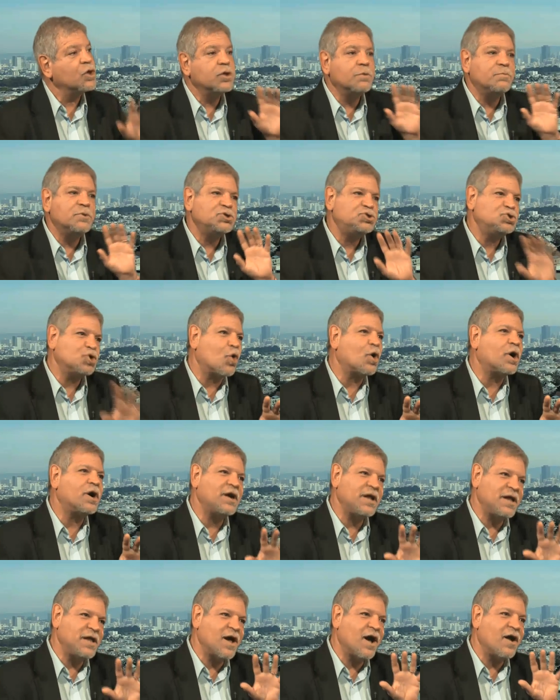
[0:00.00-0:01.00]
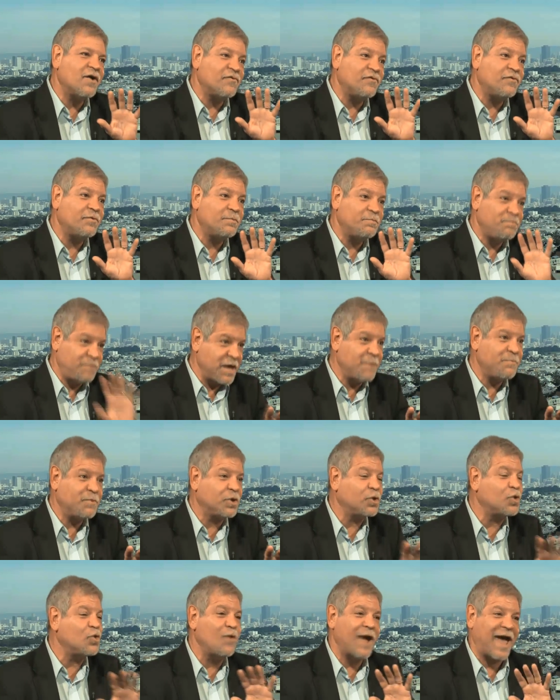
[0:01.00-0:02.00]
the majority of
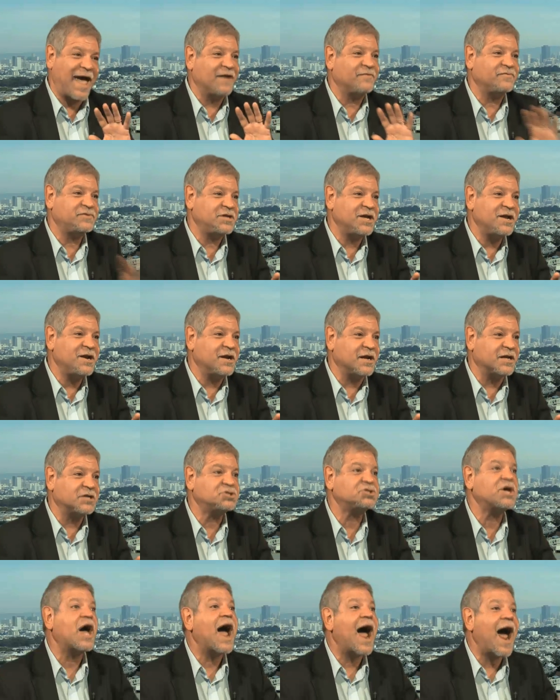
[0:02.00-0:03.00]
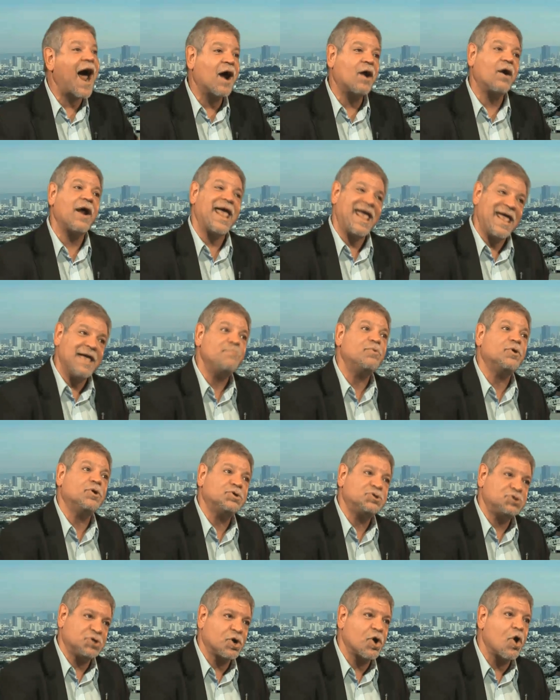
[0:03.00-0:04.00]
people who have tinnitus are
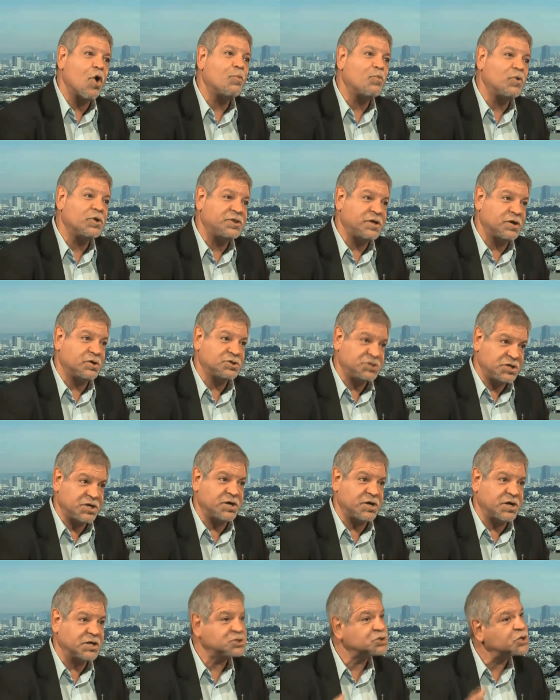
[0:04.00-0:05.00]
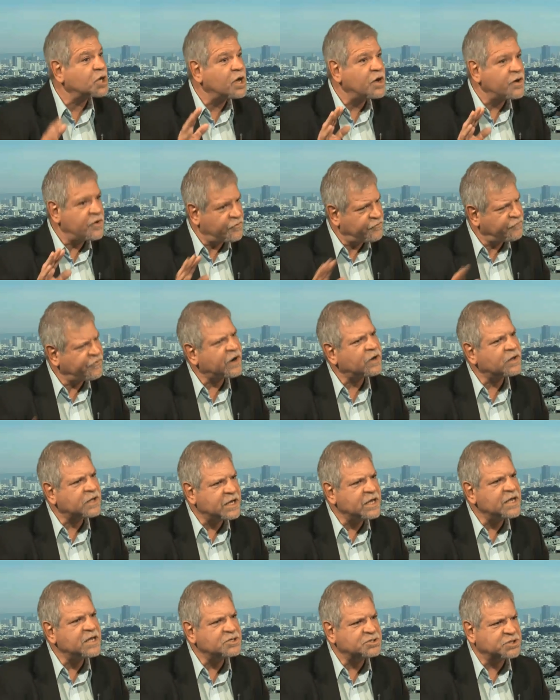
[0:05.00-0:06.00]
able to cope with their tinnitus
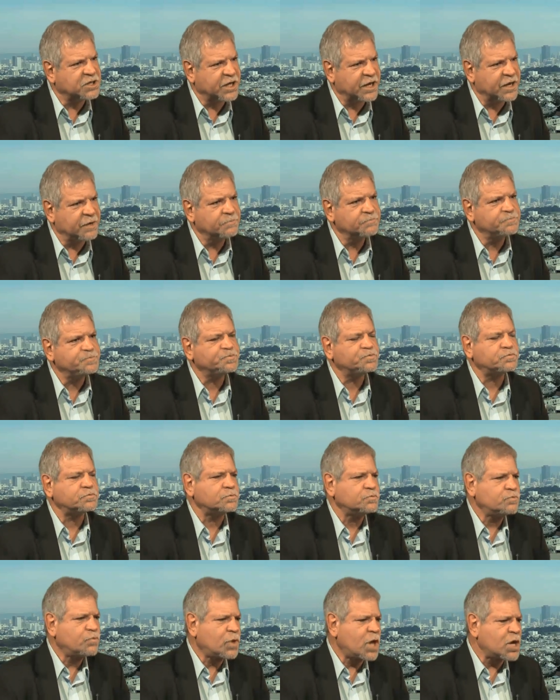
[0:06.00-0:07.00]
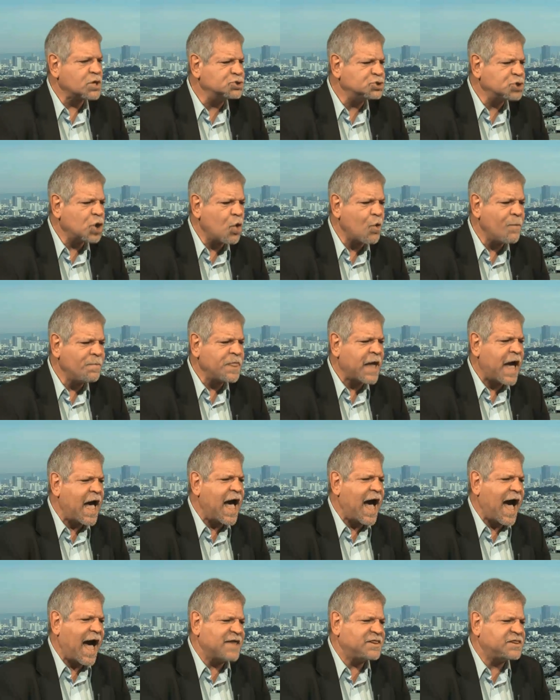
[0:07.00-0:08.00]
fairly easily. So
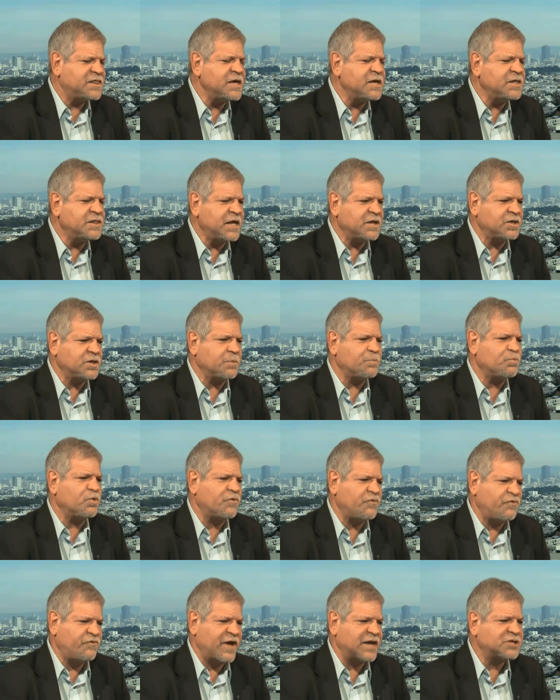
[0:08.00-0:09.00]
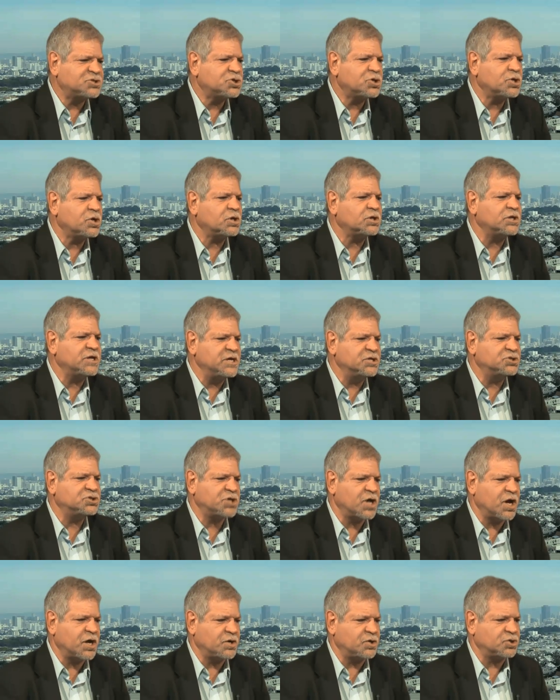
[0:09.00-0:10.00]
I think that the professional needs
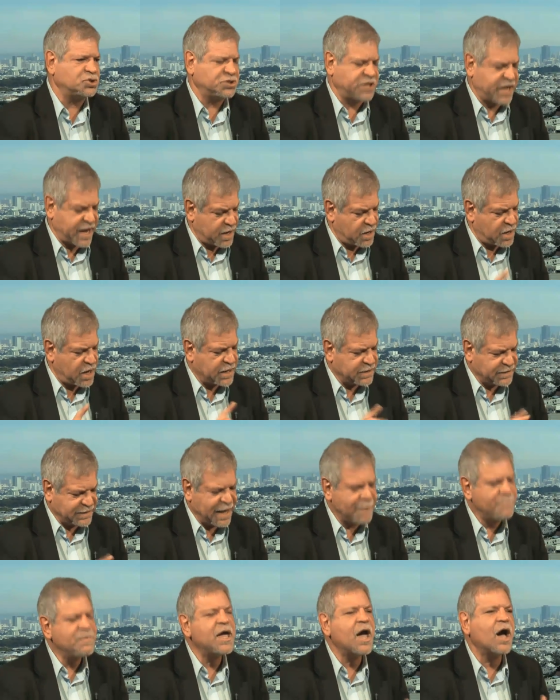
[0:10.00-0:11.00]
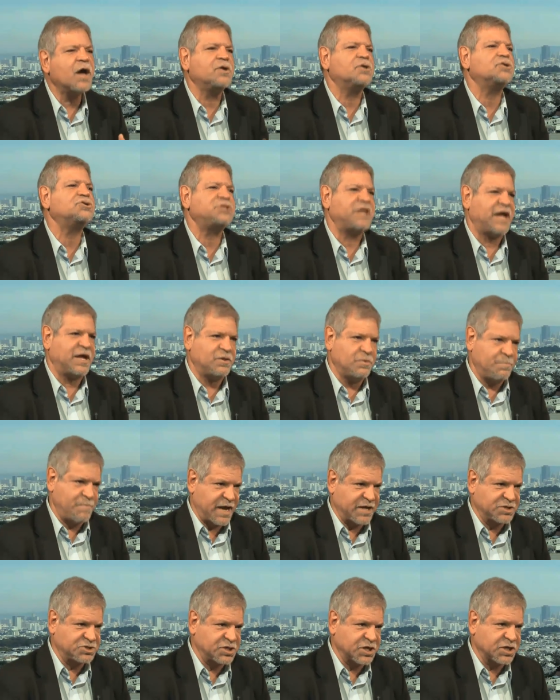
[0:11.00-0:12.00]
to understand, let me understand the
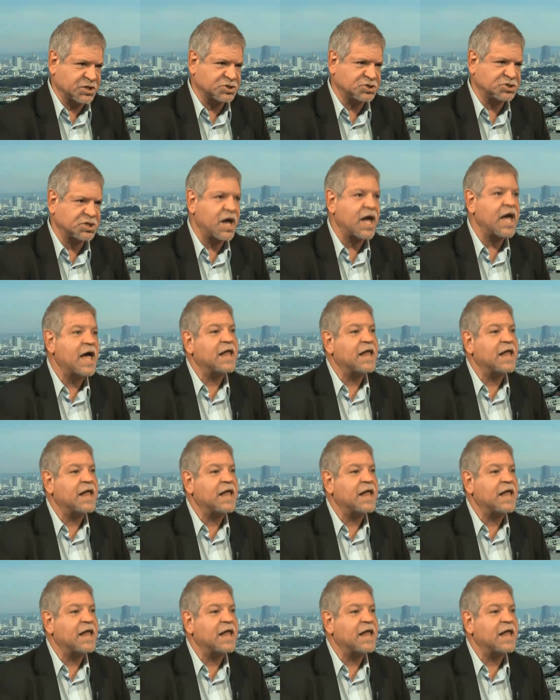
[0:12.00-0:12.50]
basics.